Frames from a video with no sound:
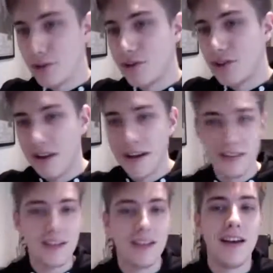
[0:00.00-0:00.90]
his
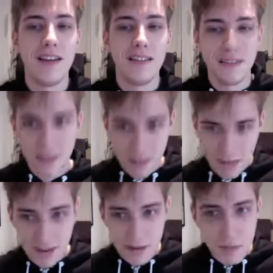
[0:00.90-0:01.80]
chest and then
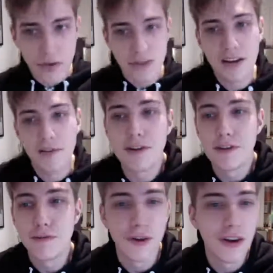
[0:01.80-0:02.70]
puts it in with his
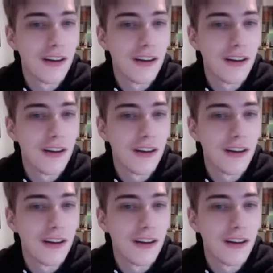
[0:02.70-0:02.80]
foot.